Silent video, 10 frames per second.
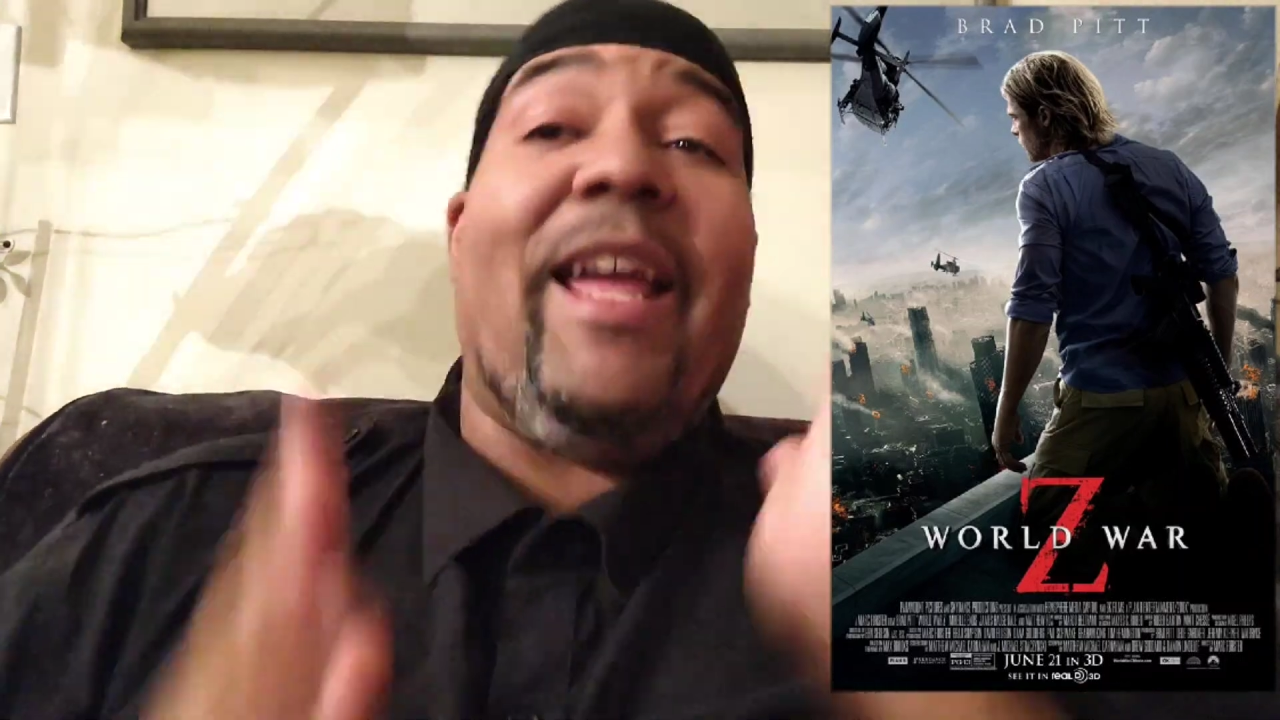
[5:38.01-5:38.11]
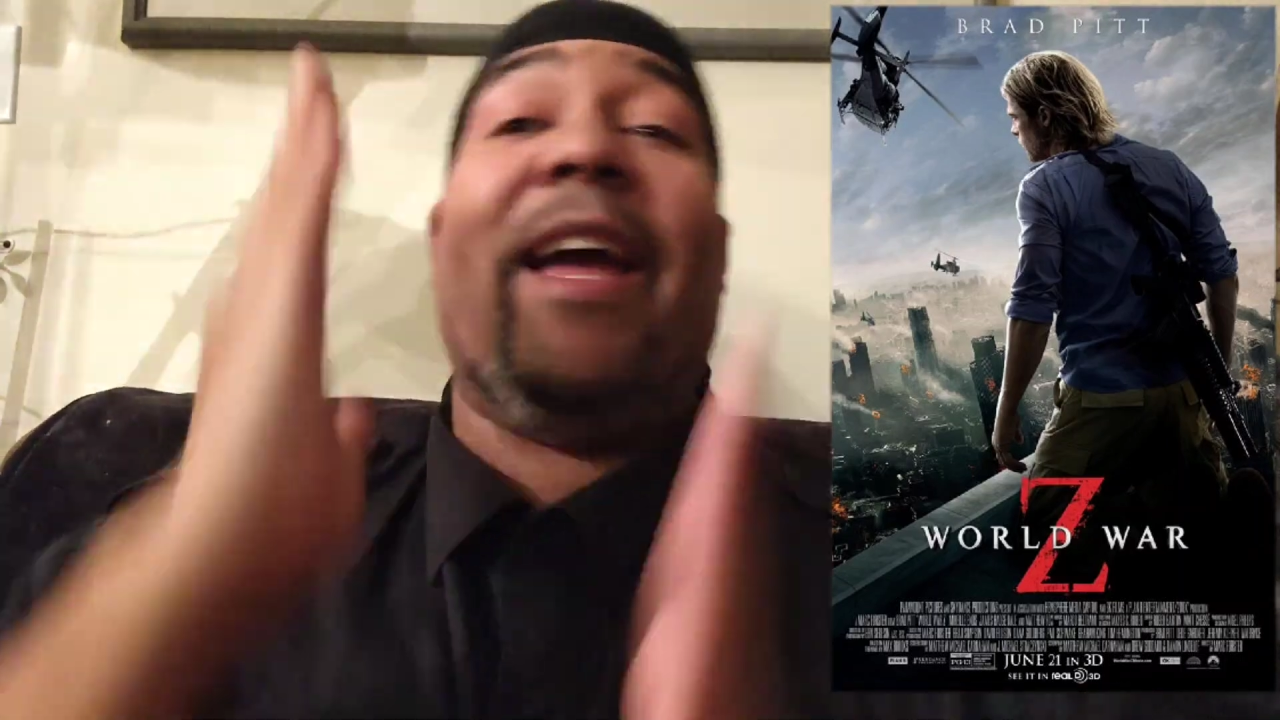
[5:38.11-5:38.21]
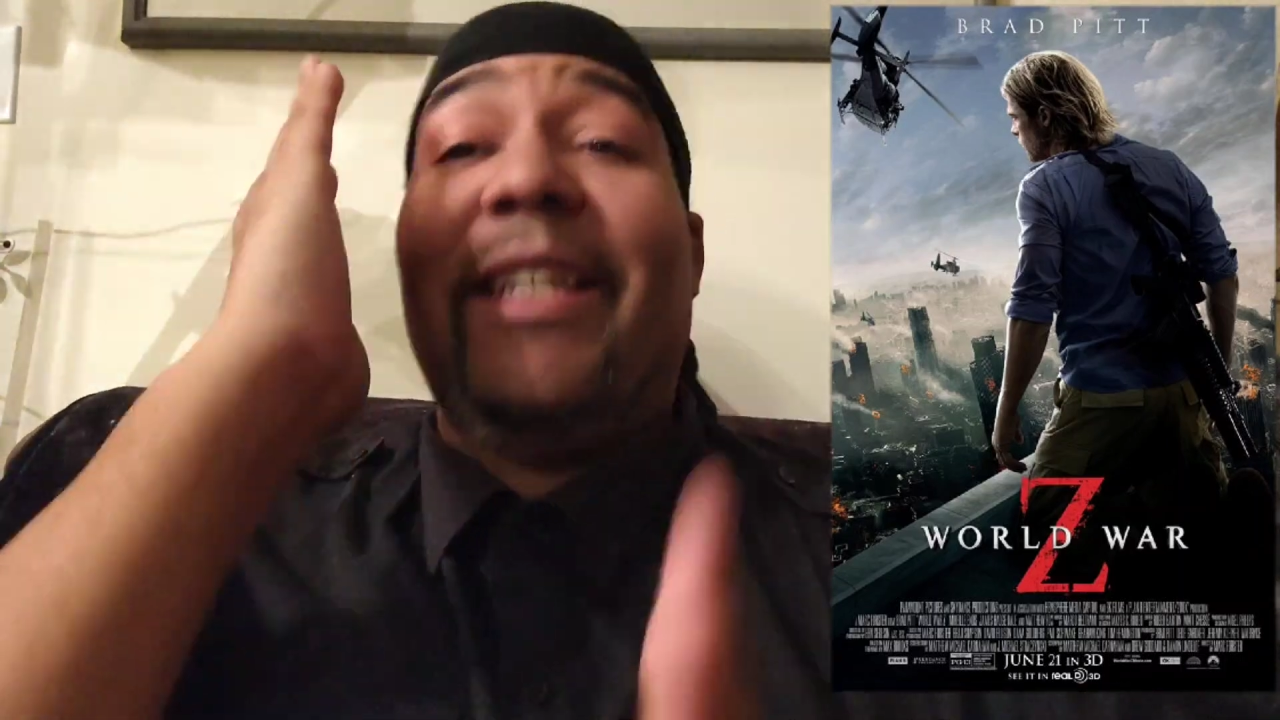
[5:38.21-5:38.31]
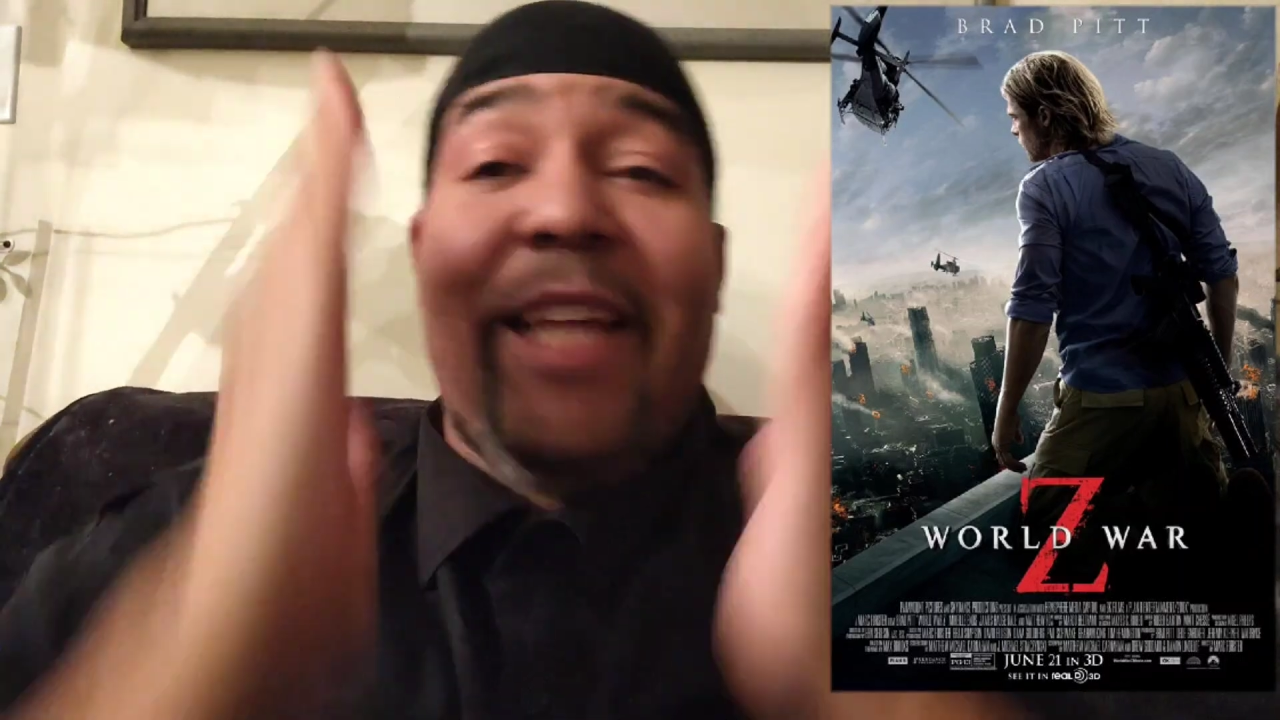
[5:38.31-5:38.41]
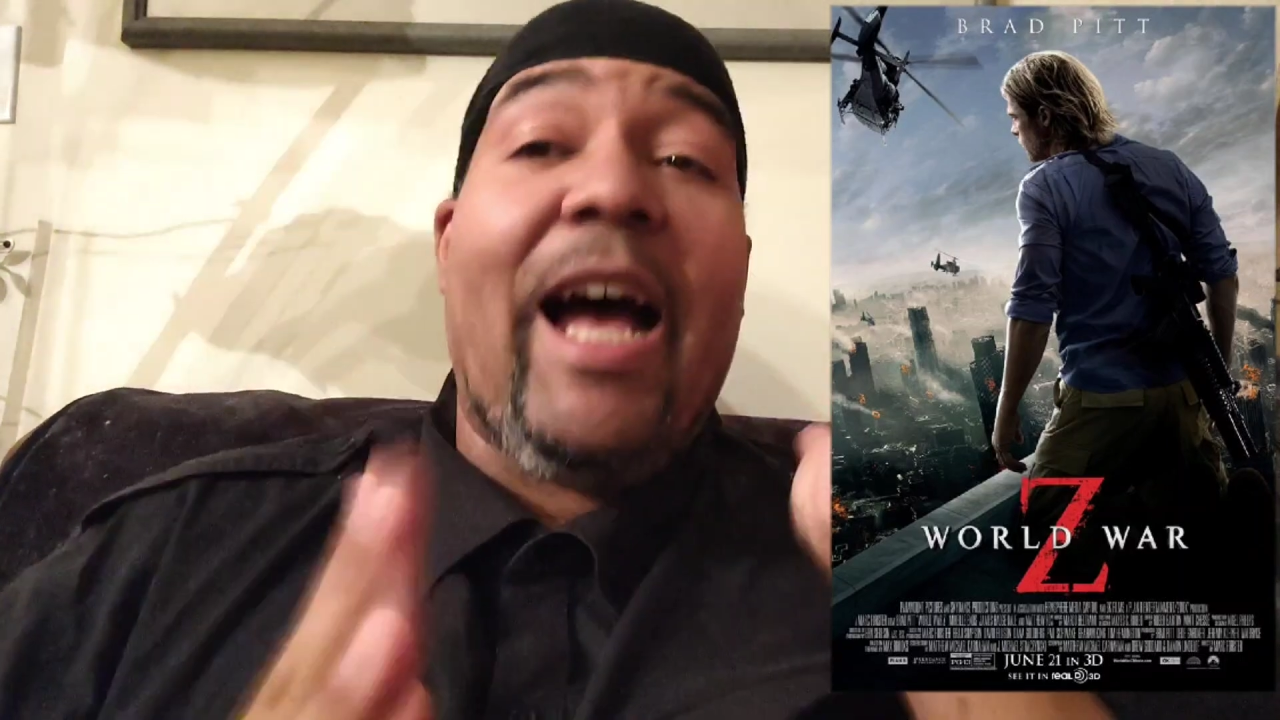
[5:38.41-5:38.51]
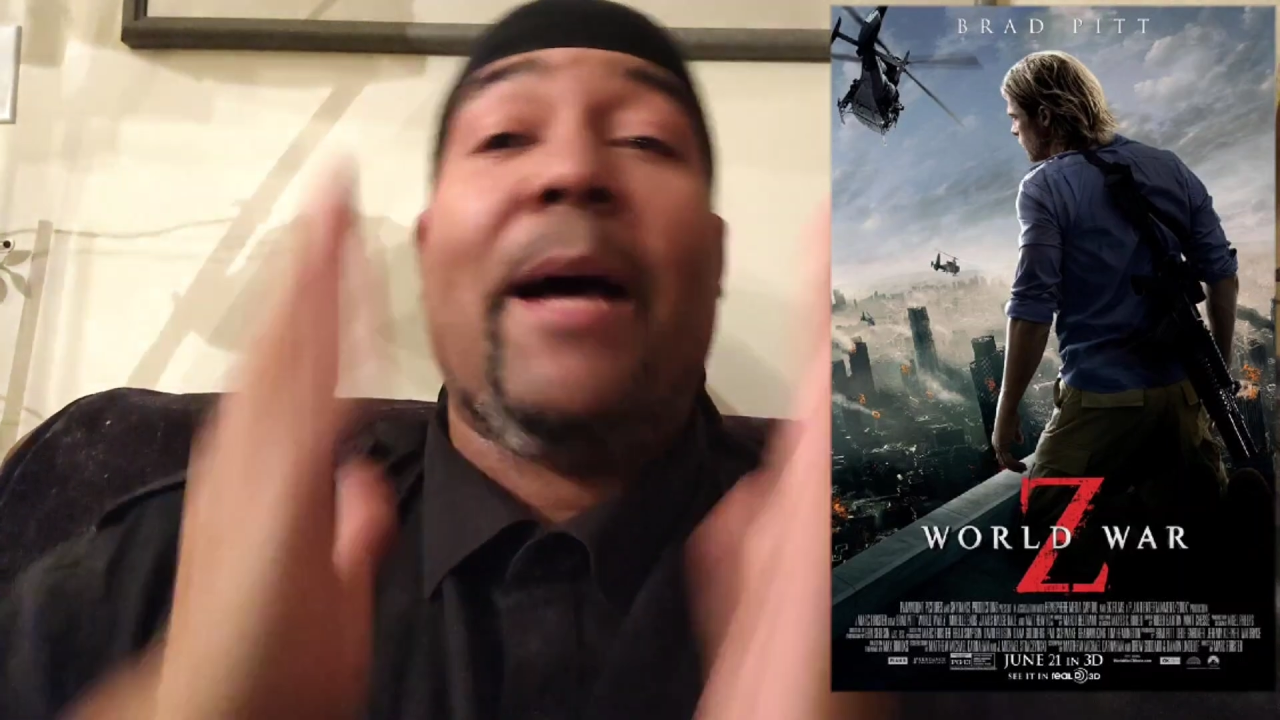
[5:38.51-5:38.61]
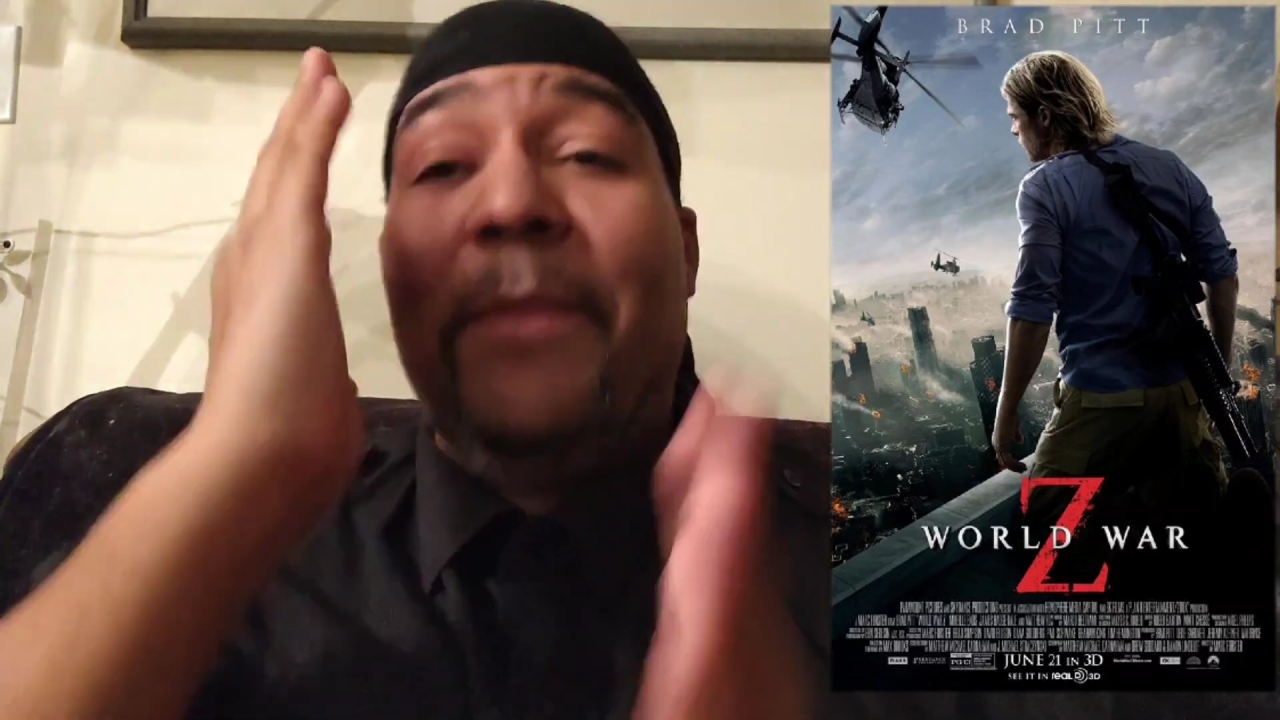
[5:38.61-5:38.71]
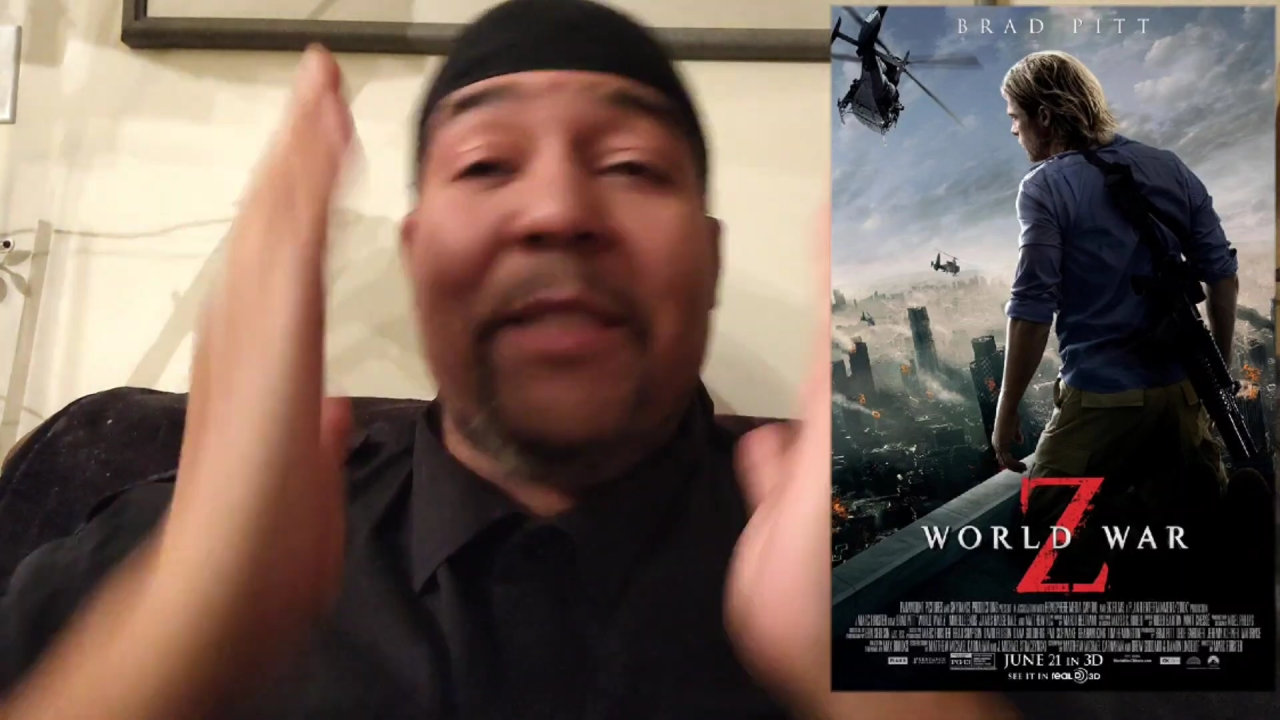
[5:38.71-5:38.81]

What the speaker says: at top